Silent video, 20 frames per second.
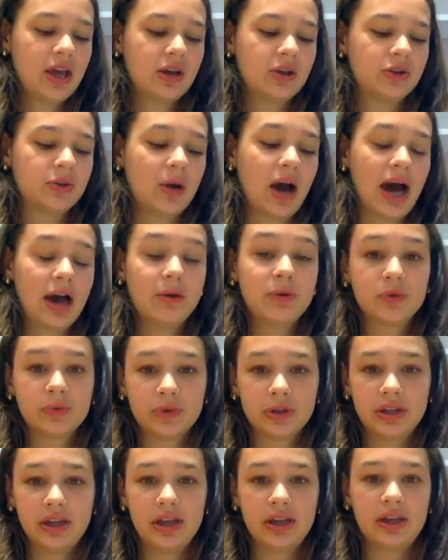So I was
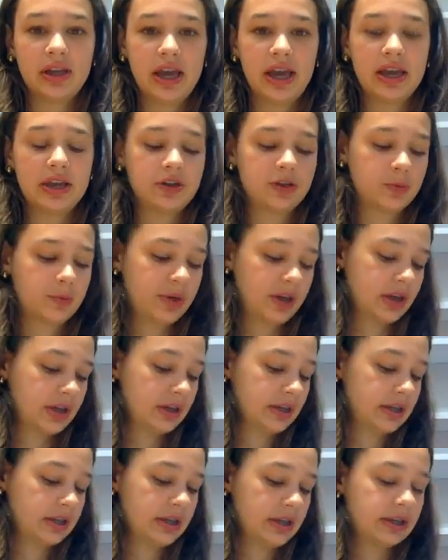really engaged
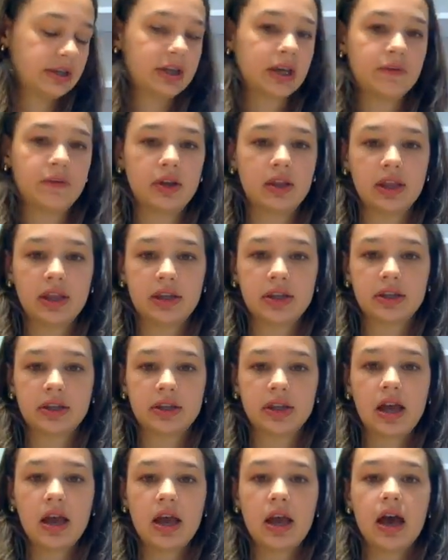because he's giving
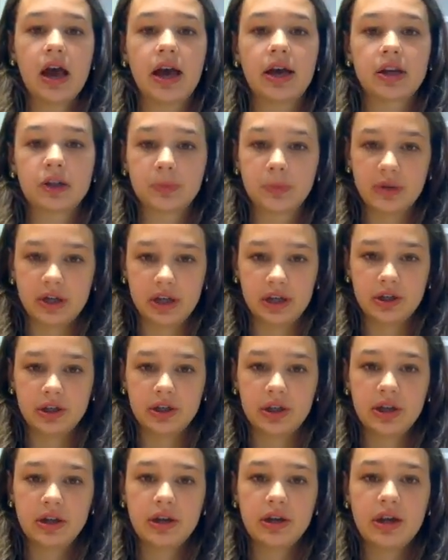this
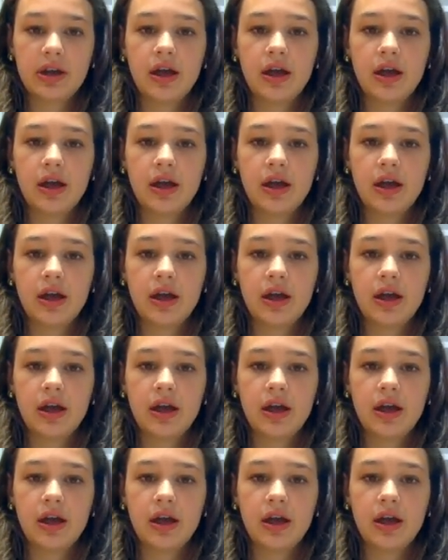explanation